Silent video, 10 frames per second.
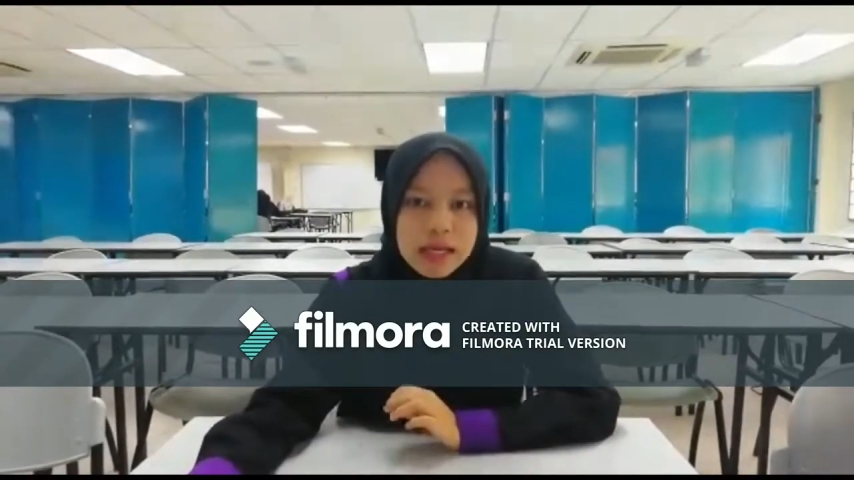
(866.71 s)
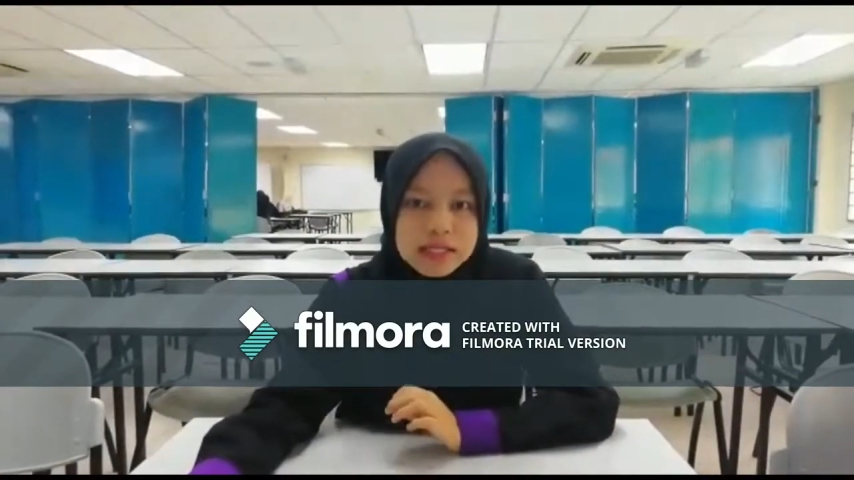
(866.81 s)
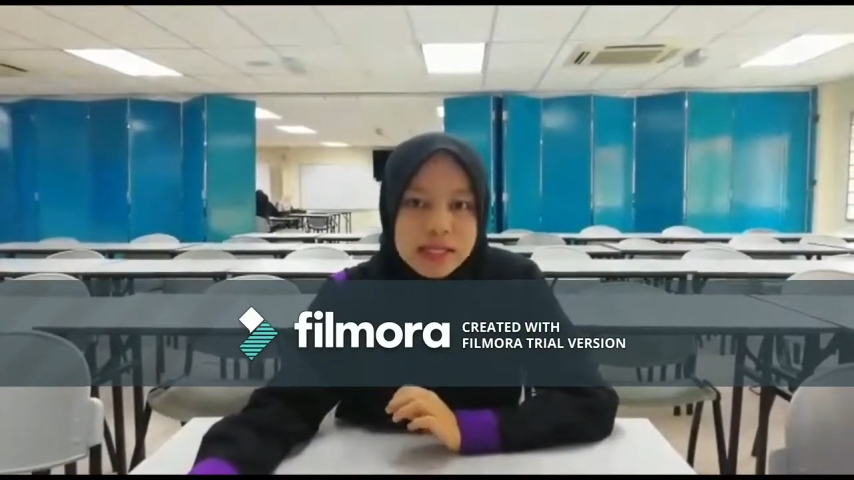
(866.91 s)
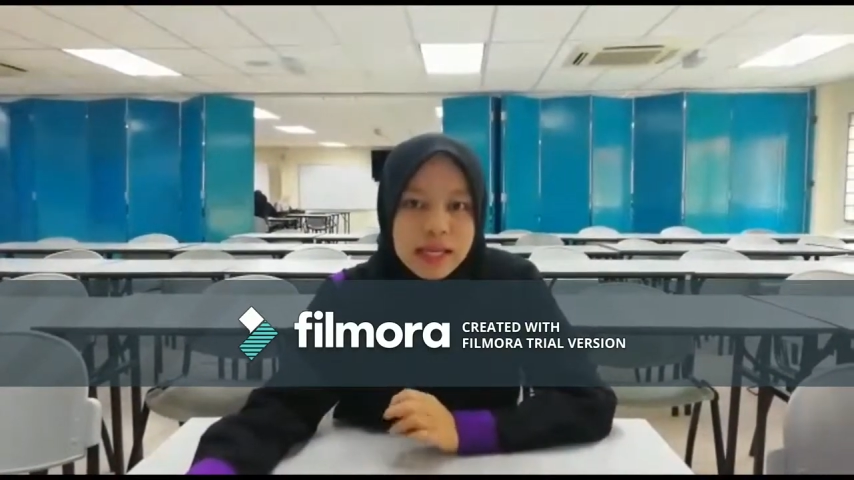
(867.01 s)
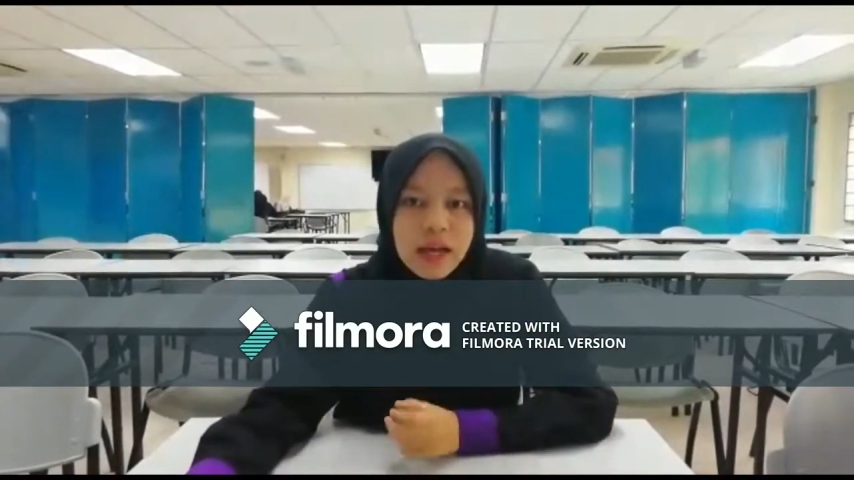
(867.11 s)

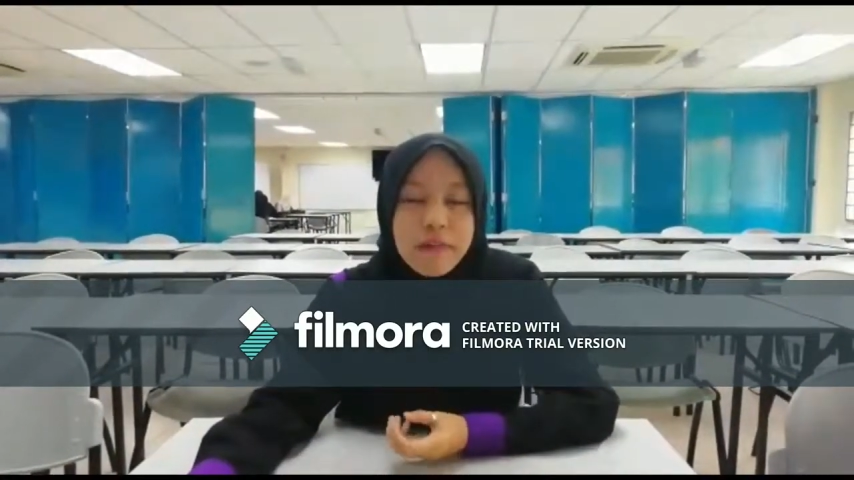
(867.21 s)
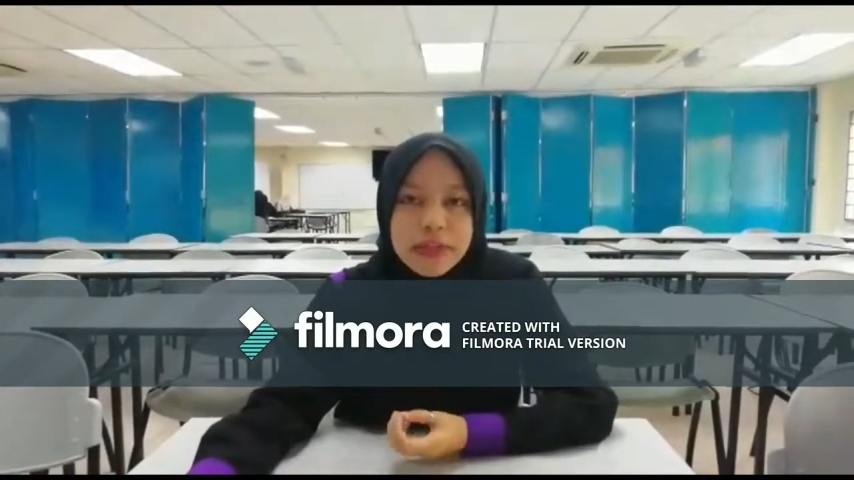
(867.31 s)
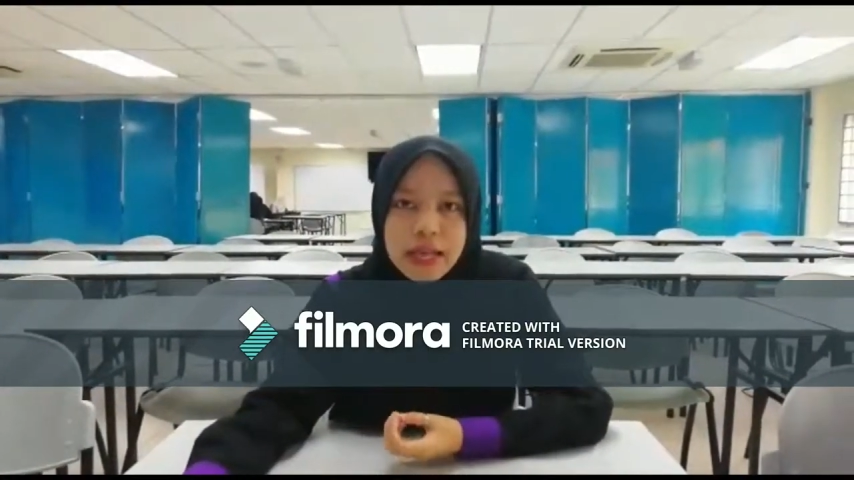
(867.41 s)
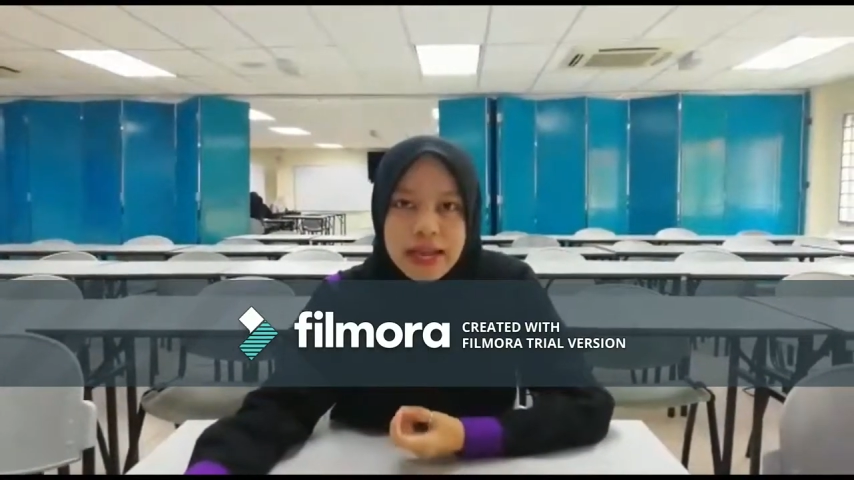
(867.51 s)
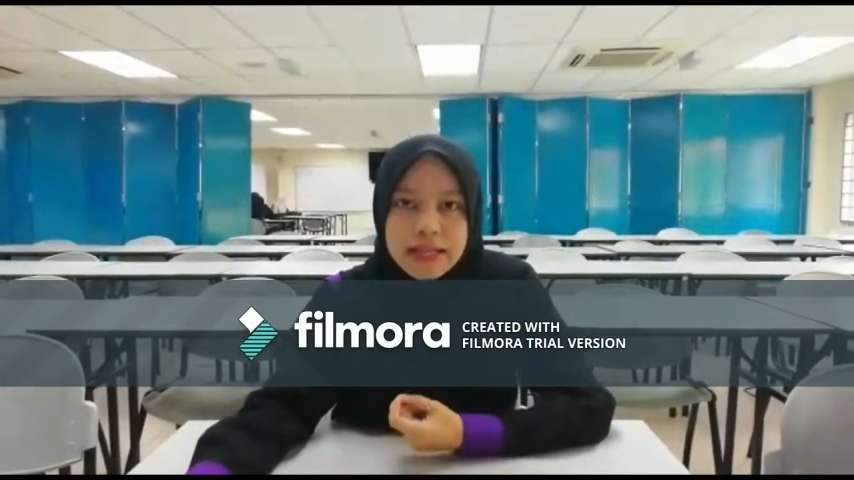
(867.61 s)
side of
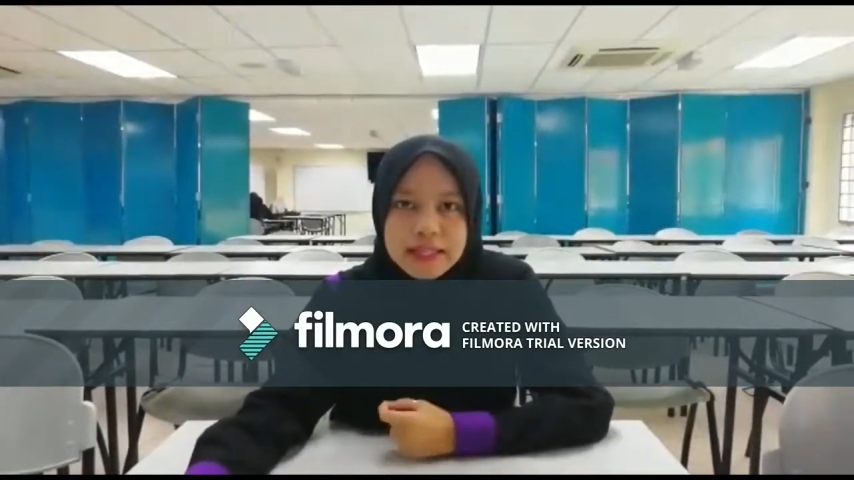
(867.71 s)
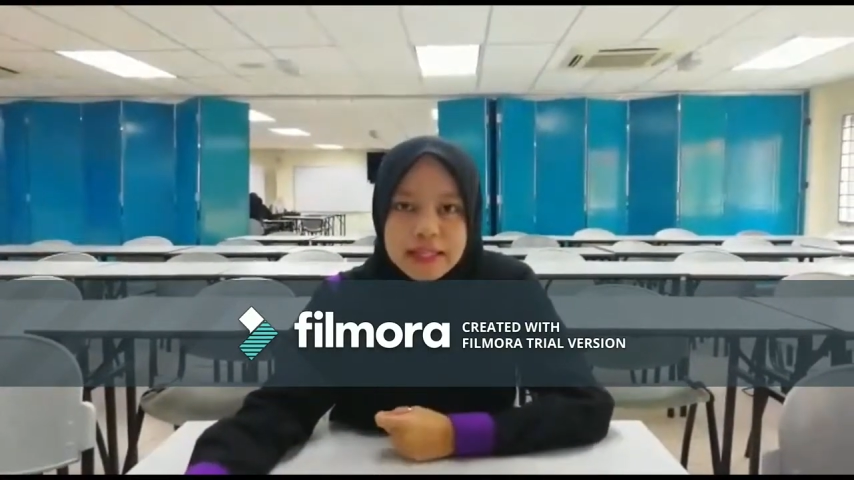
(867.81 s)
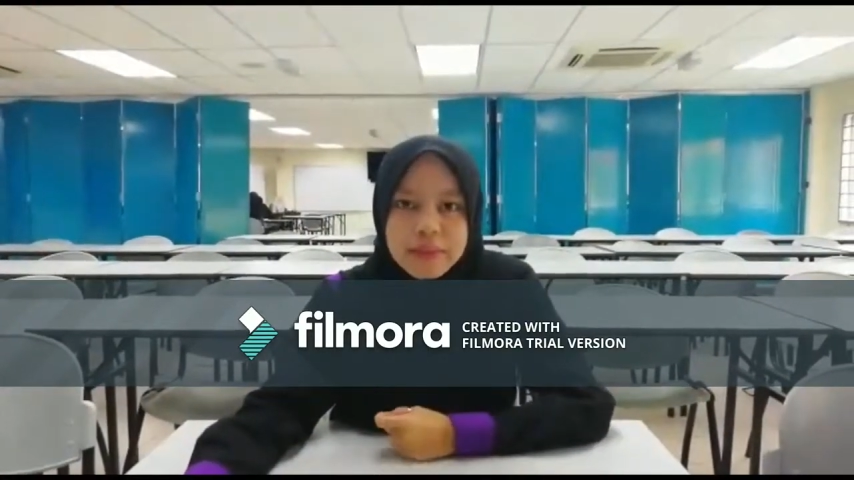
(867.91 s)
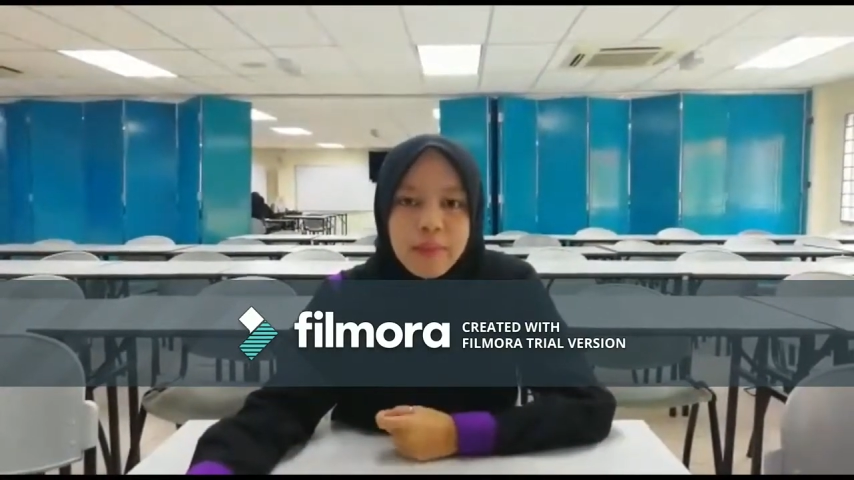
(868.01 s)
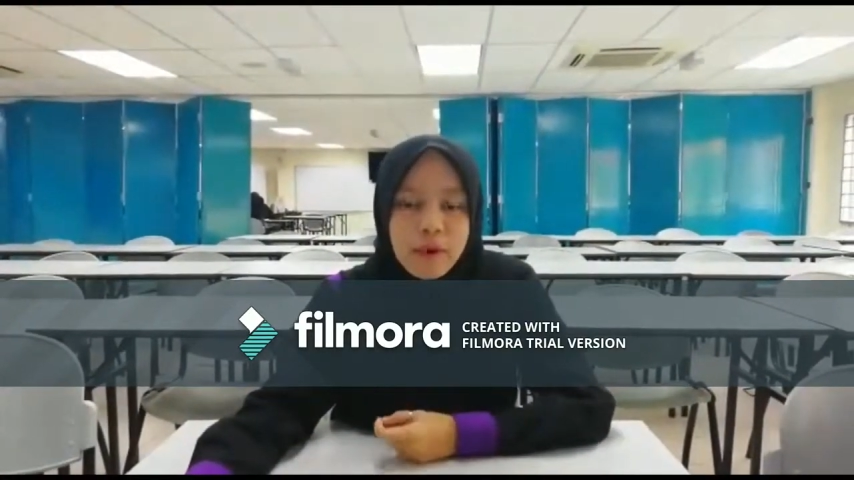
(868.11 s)
the
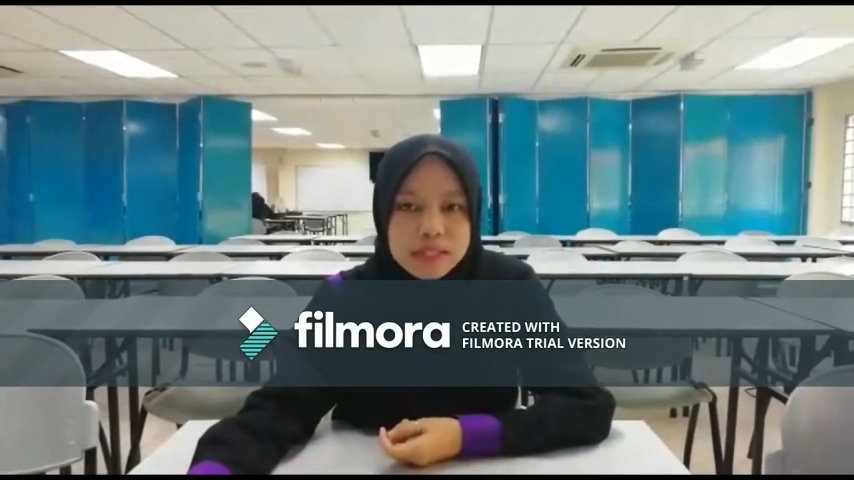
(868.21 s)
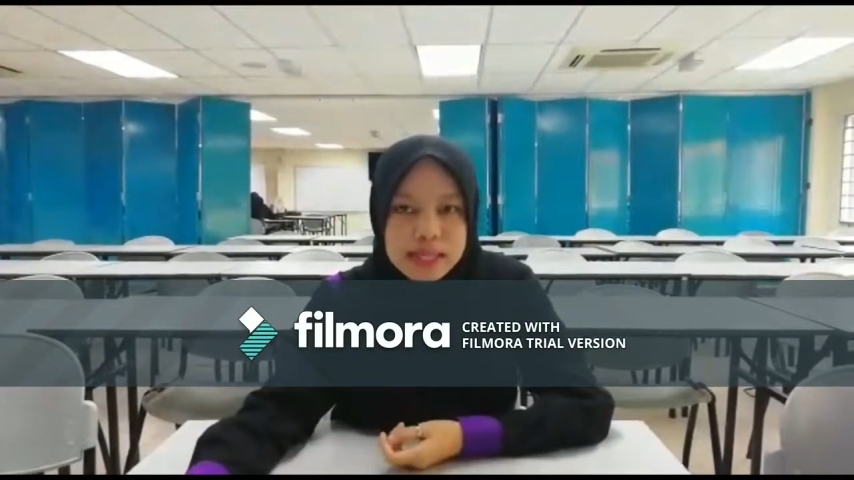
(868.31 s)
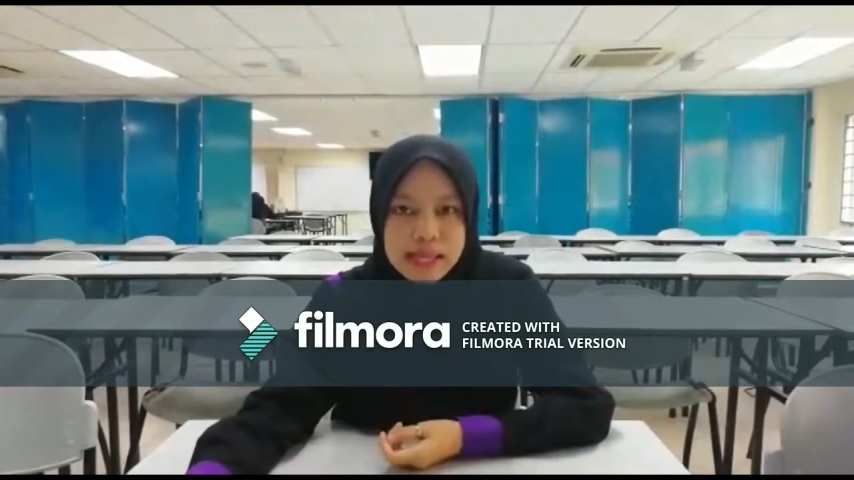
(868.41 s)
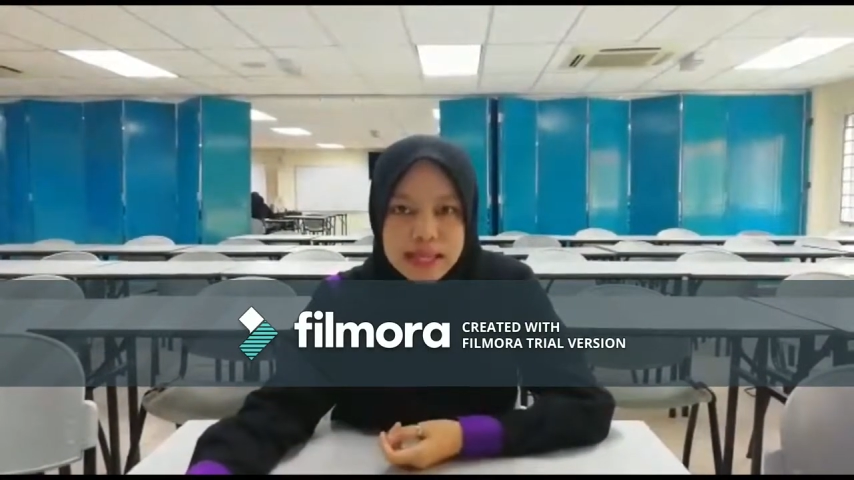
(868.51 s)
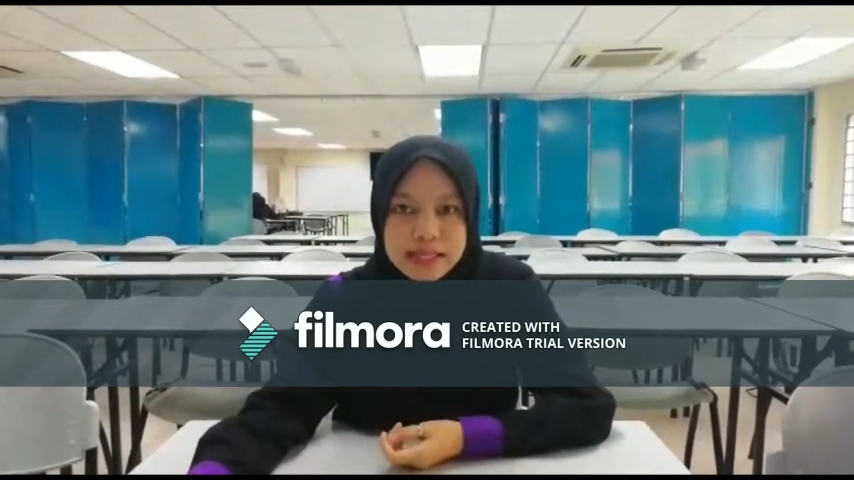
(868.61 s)
editing
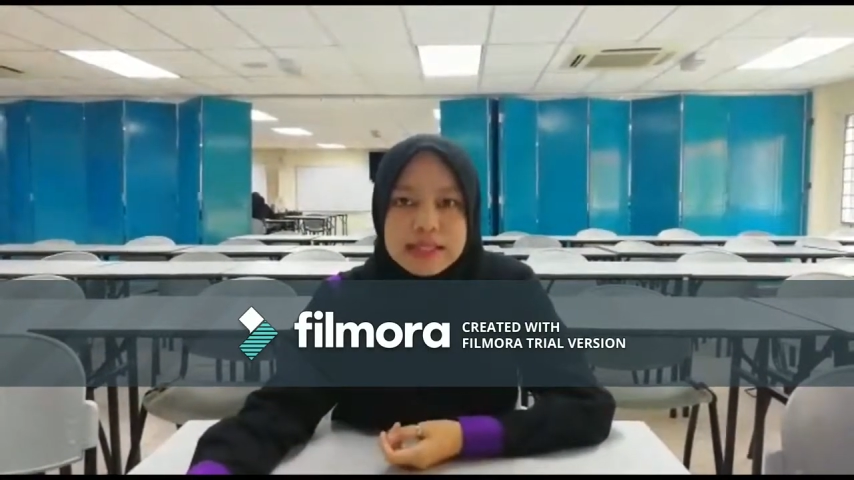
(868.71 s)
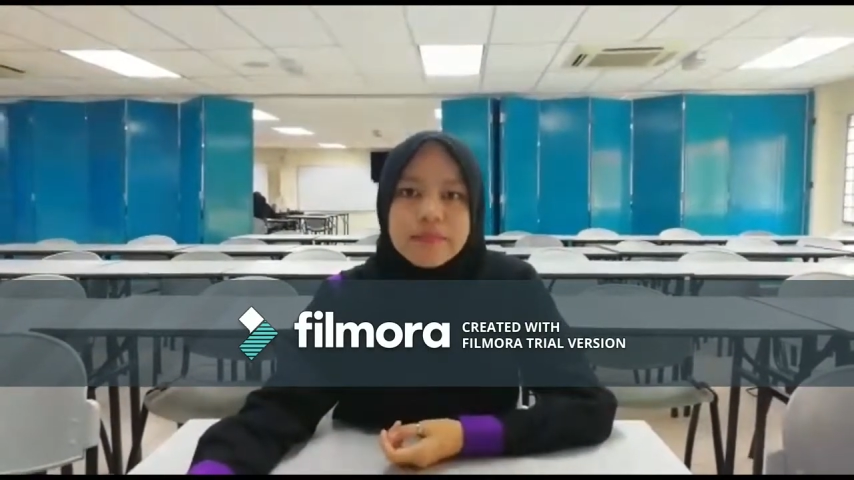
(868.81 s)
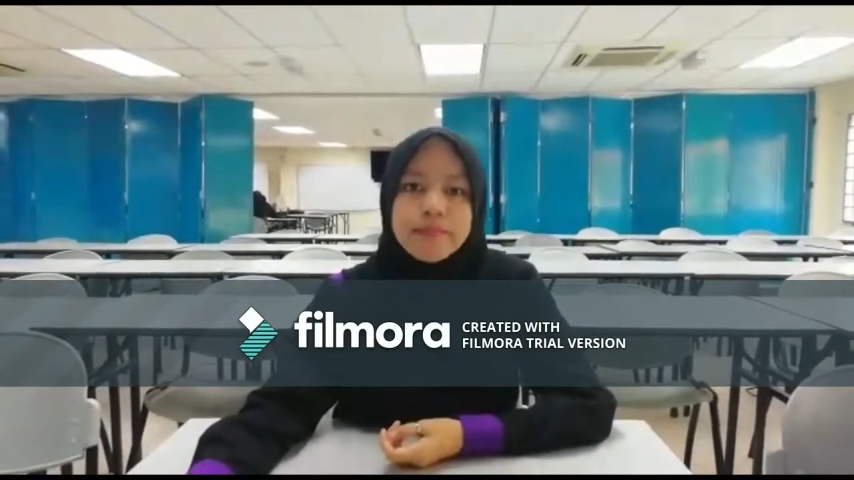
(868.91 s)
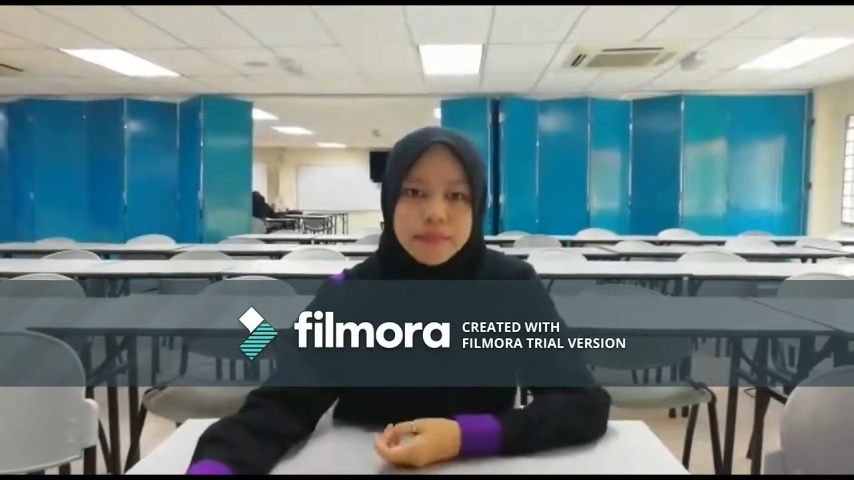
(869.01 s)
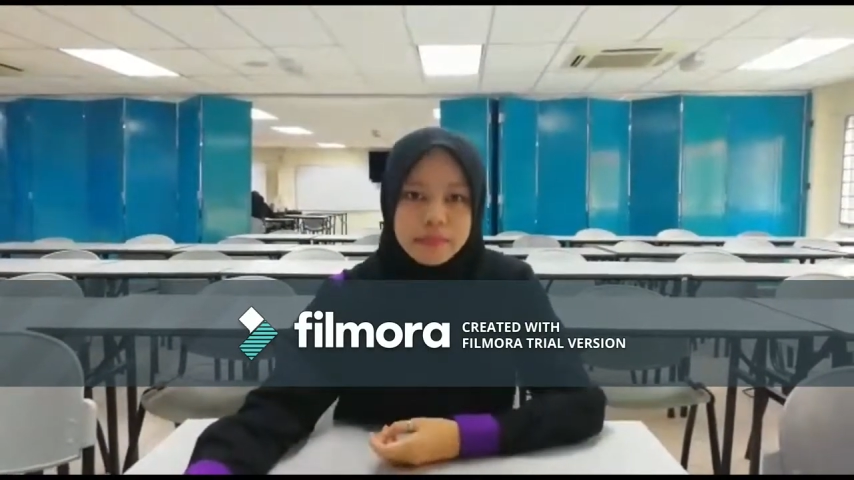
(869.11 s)
process.